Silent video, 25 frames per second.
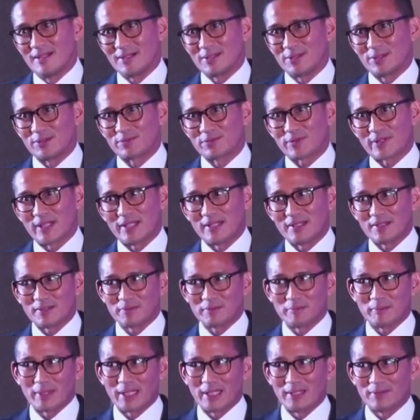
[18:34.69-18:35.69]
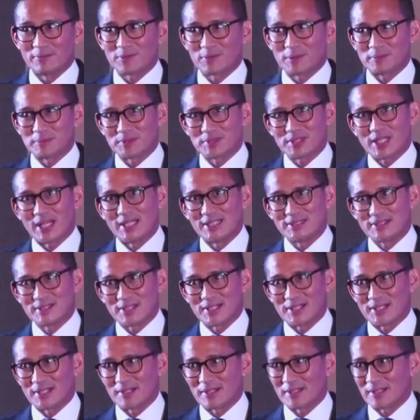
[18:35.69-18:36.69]
good friend of mine from
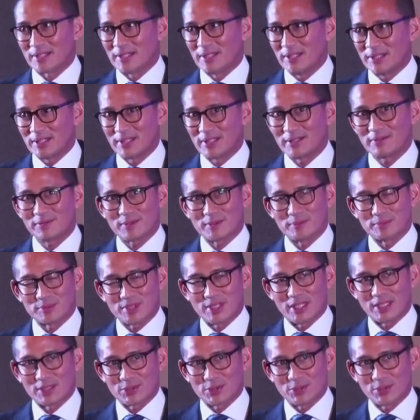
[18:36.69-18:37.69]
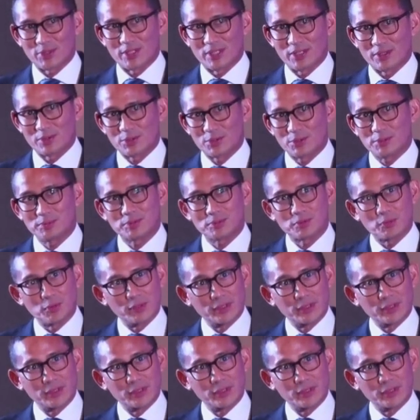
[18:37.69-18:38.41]
Skystar here from Saratoga Groups,